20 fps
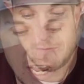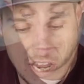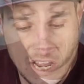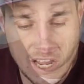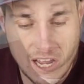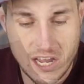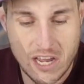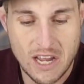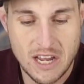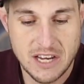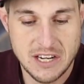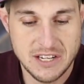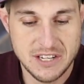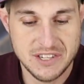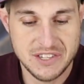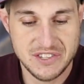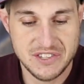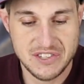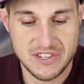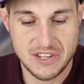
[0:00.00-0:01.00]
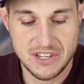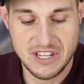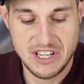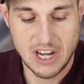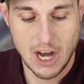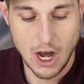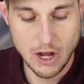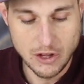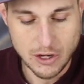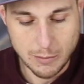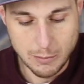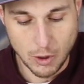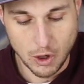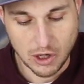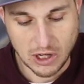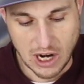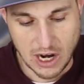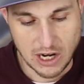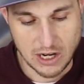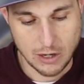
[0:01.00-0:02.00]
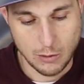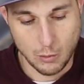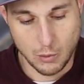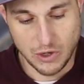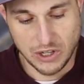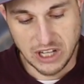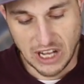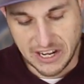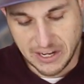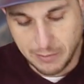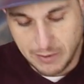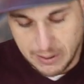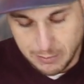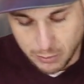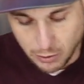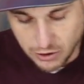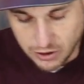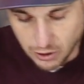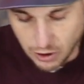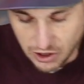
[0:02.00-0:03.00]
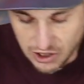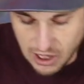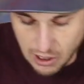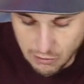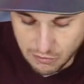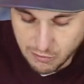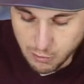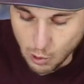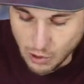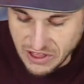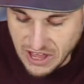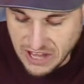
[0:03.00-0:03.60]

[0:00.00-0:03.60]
And the other book I would like people to look out for